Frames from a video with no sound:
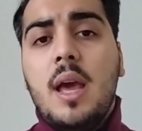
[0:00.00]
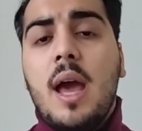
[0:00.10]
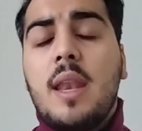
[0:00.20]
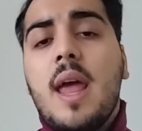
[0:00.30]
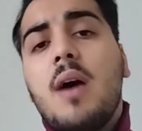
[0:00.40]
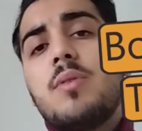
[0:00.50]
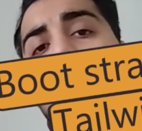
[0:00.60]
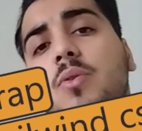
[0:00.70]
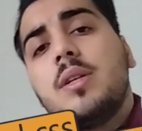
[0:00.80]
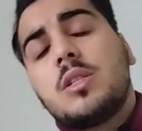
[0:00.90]
And now the
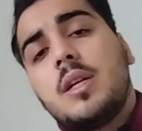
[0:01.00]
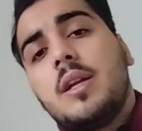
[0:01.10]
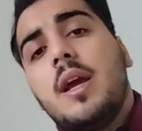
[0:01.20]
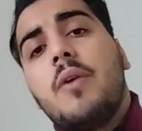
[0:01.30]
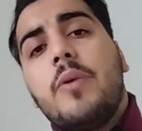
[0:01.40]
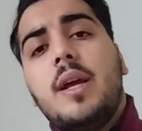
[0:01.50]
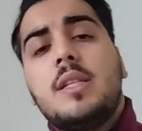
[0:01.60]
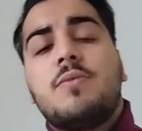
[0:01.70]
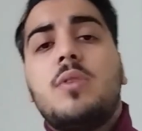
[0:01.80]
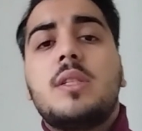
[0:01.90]
question here
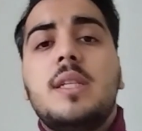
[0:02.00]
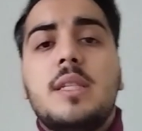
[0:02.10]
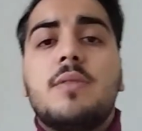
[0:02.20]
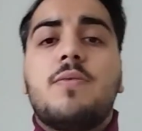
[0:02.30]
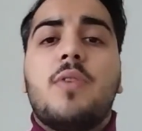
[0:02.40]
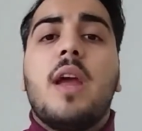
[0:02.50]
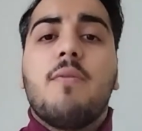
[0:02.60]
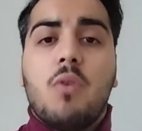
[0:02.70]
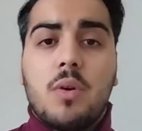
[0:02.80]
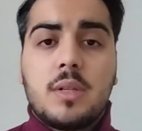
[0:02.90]
is, what is
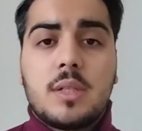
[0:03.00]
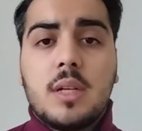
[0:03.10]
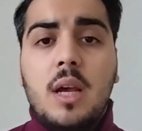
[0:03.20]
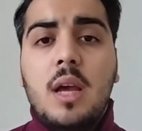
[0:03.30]
frameworks?